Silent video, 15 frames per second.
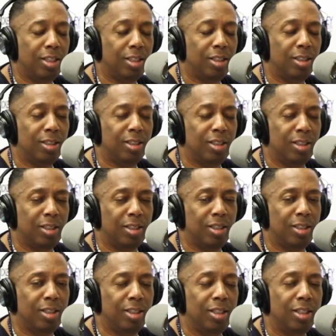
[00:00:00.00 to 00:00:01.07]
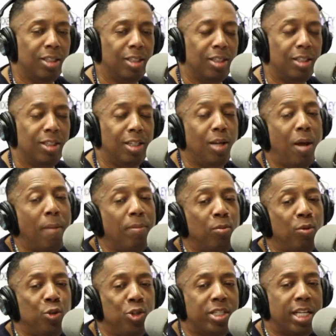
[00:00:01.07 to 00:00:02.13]
an institution right there. Yeah, I mean,
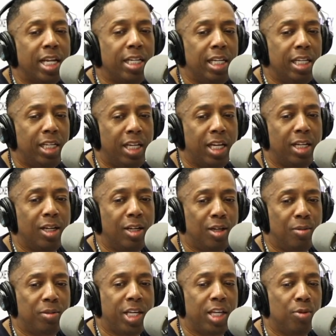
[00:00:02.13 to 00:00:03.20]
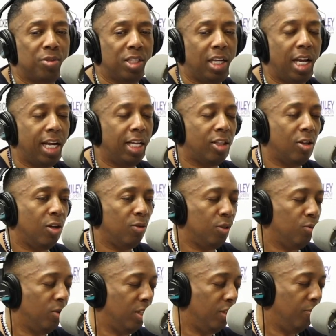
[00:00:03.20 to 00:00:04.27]
when you said NeNe and um, Kenya was like, I thought I
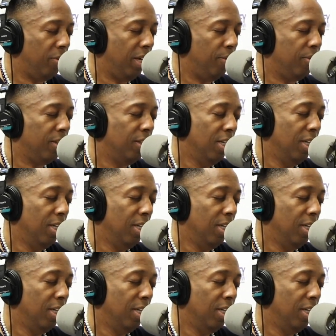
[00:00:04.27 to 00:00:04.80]
was wondering maybe.